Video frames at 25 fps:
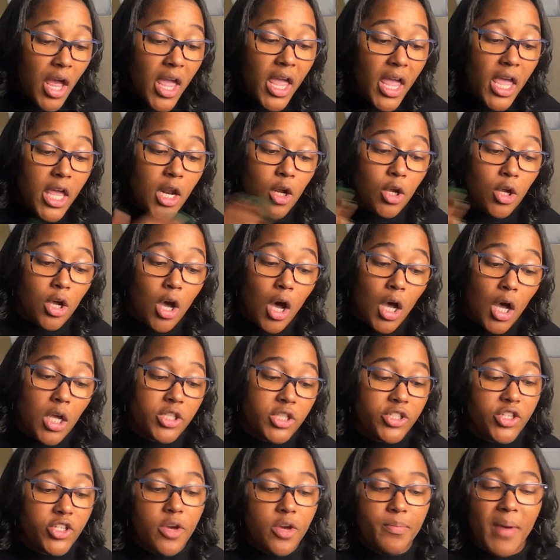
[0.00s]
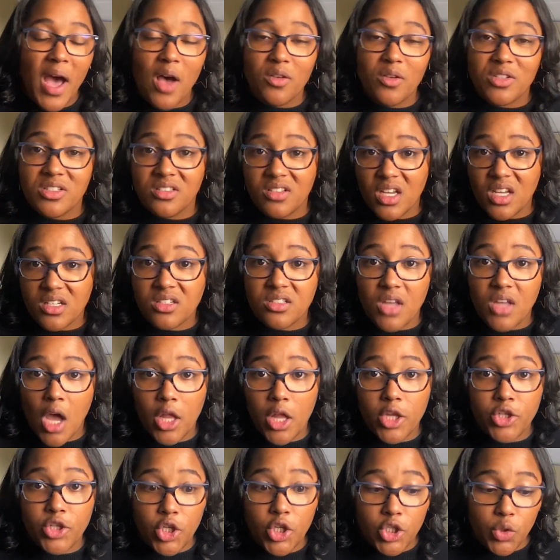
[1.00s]
It'll cost you about
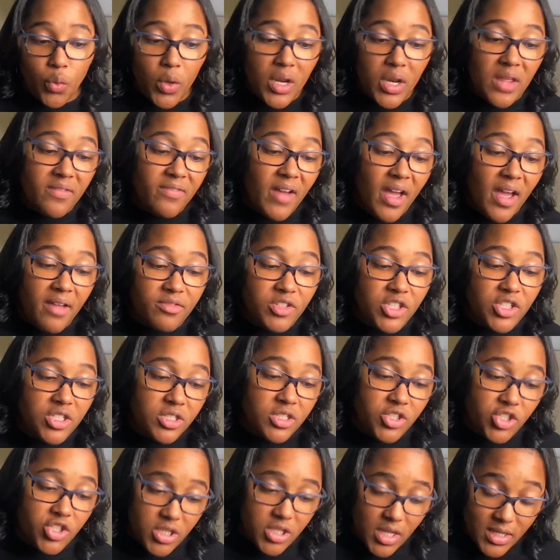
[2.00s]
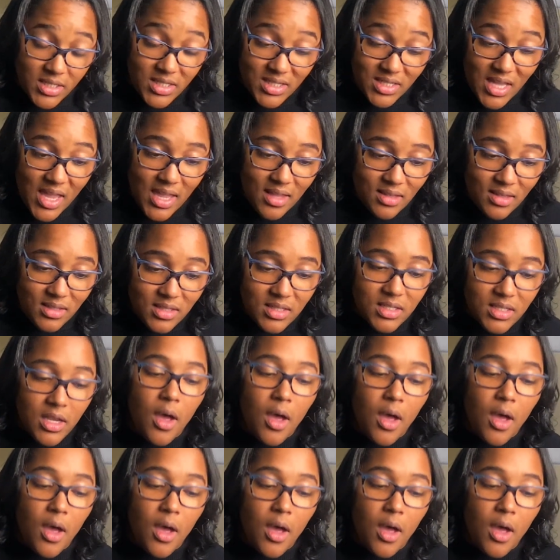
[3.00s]
$6.25